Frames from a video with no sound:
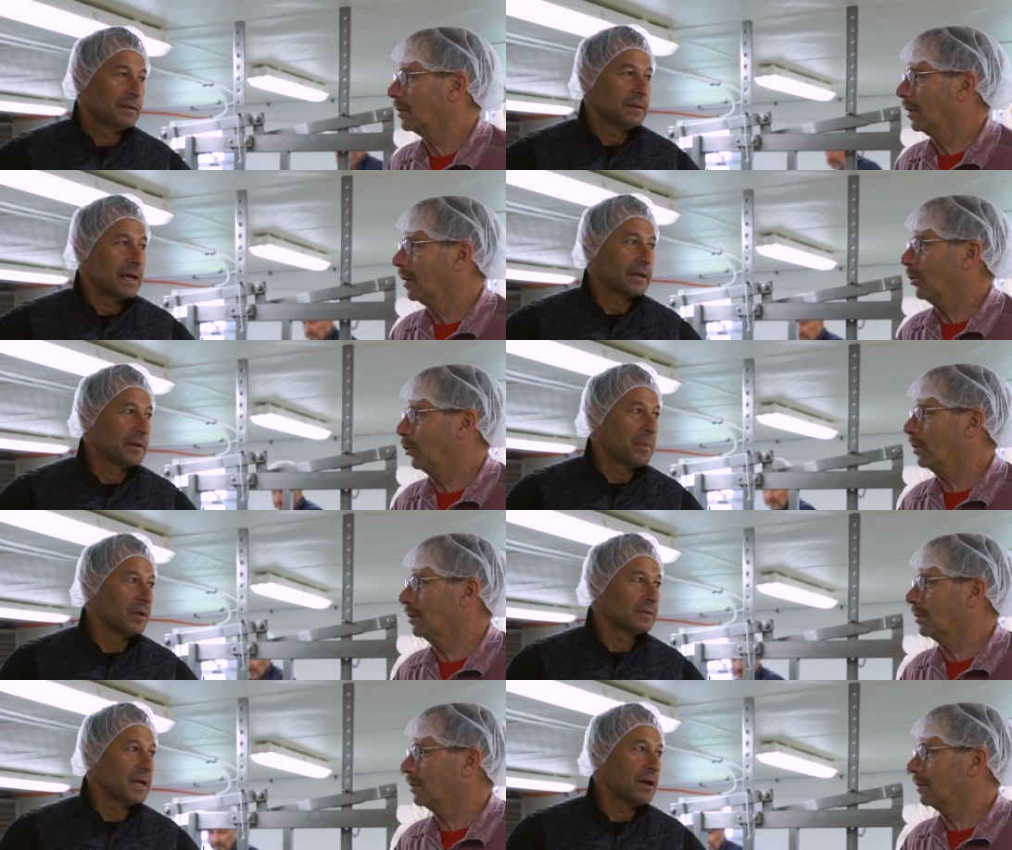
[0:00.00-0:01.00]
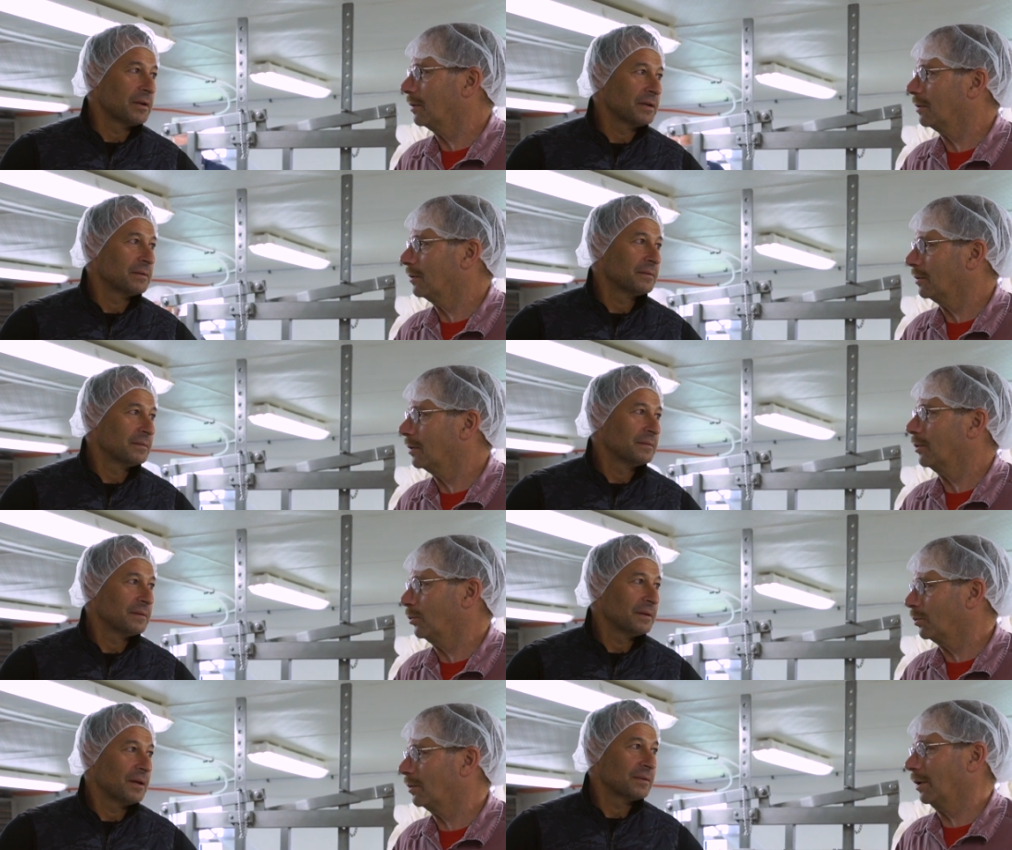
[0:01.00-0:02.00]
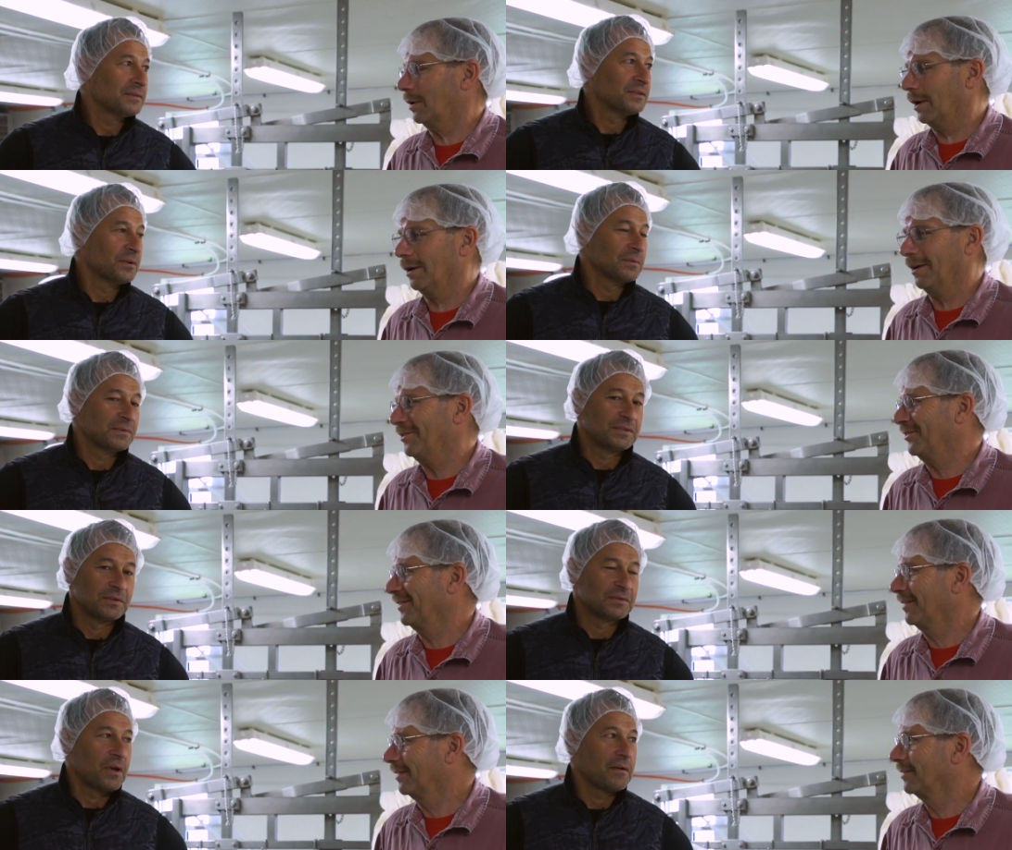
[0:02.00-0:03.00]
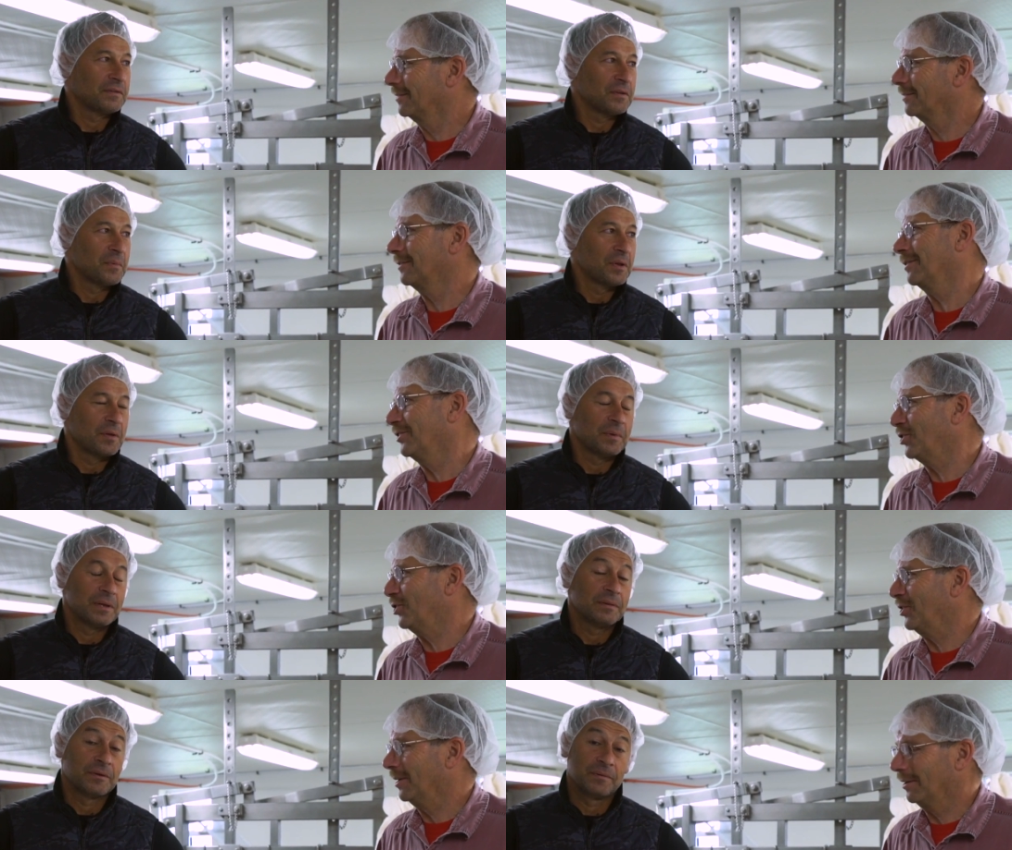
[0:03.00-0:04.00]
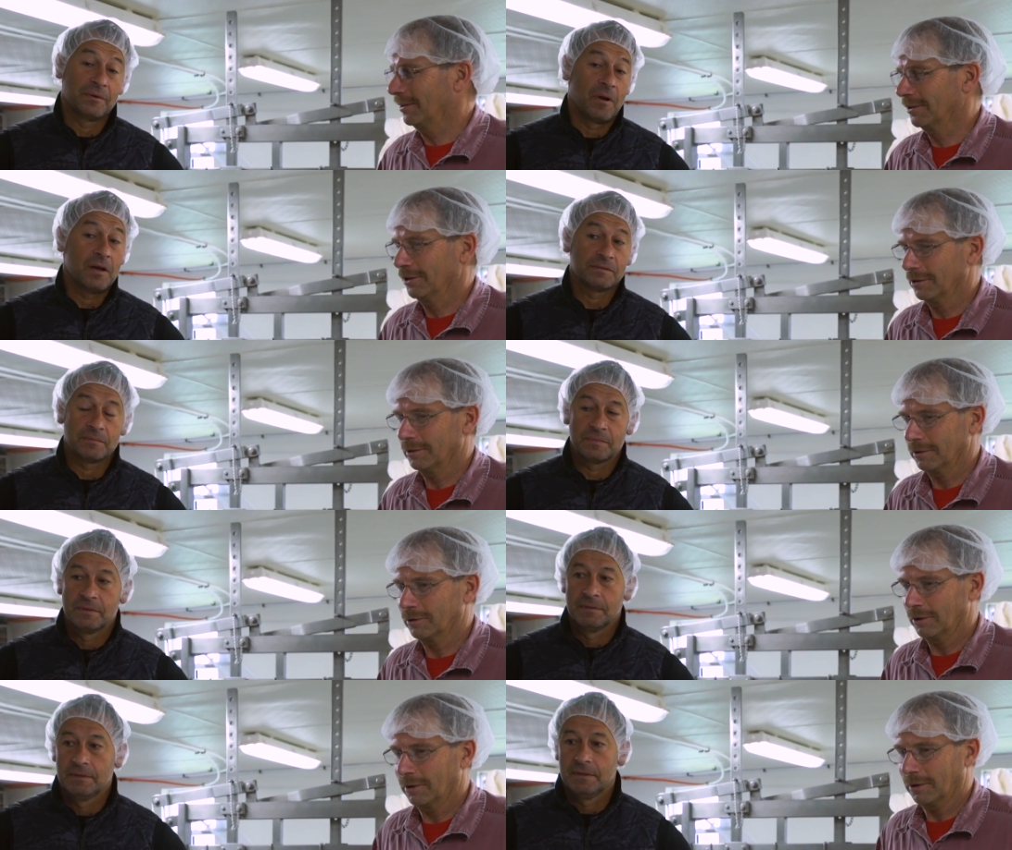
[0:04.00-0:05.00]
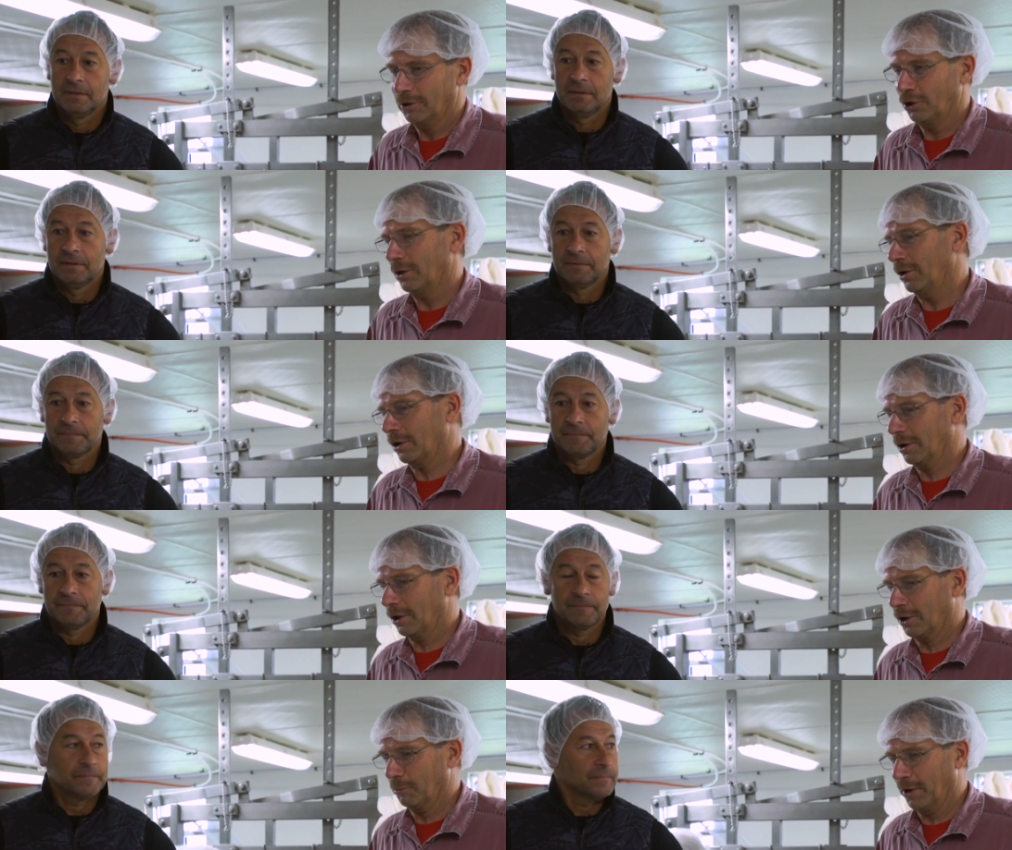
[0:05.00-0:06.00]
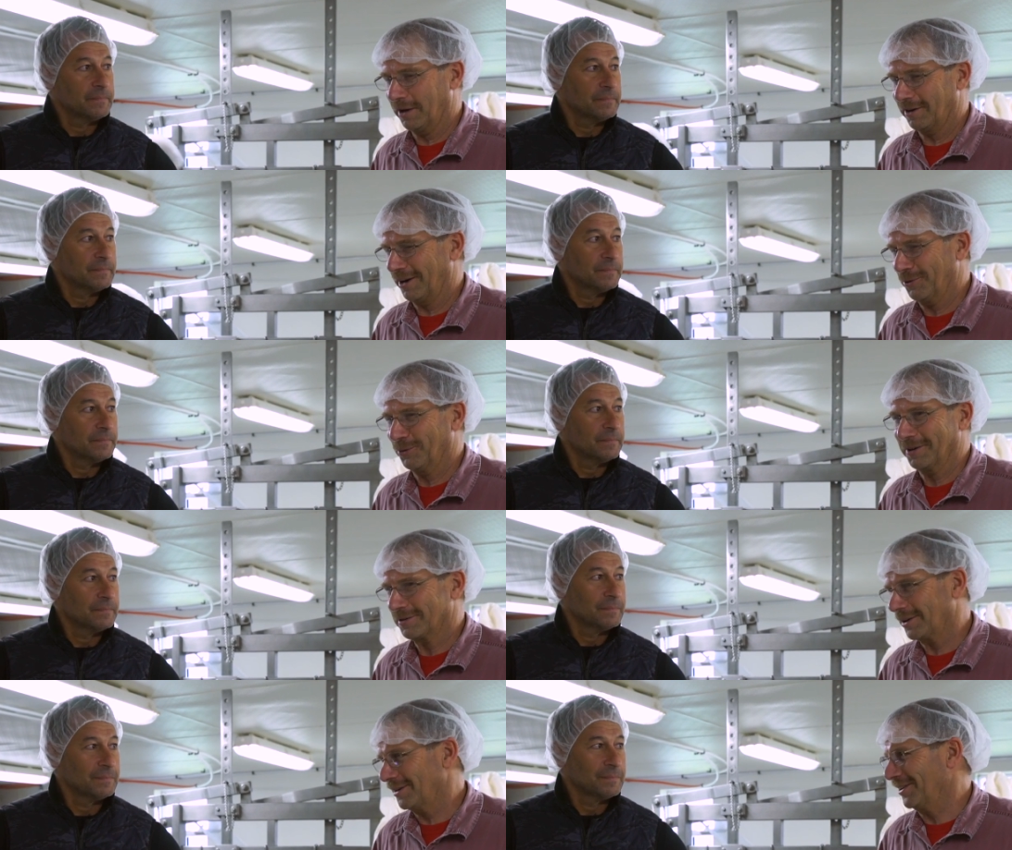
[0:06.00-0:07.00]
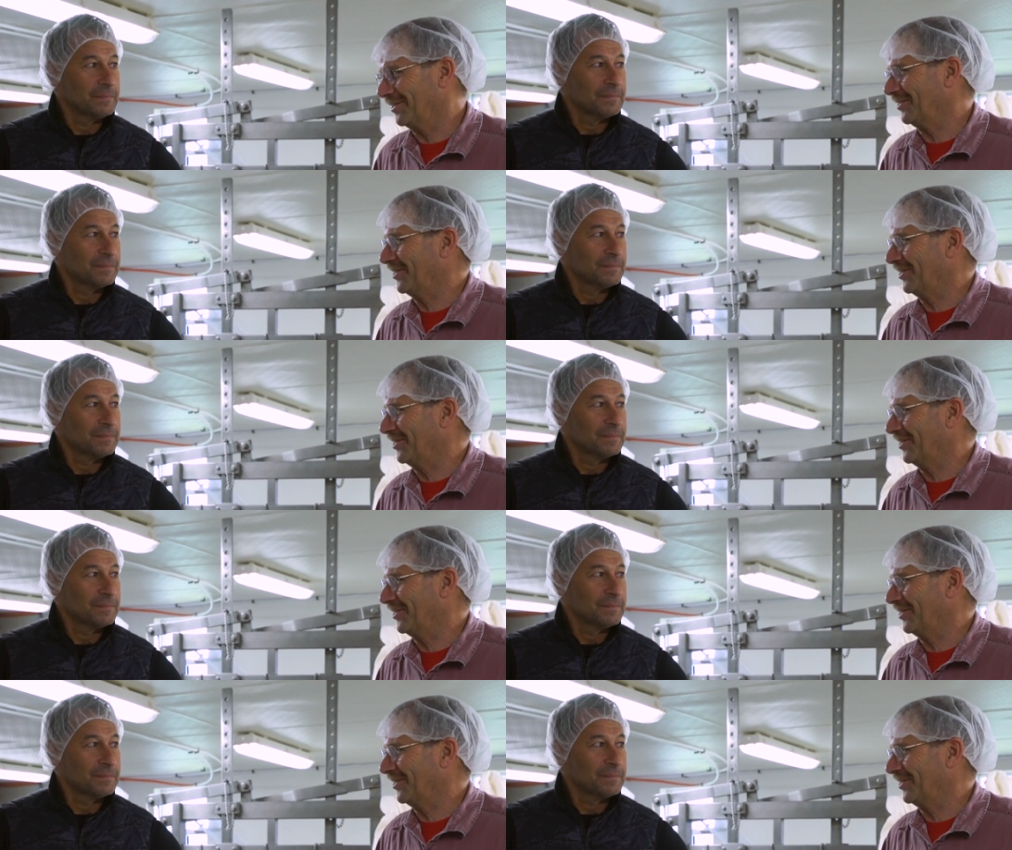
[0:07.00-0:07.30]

Speaker 1: not going to melt down and it's yeah, still, I, still soft in the middle. But they're, they're awesome.
Speaker 2: Your, your competitor, I don't want to say nothing.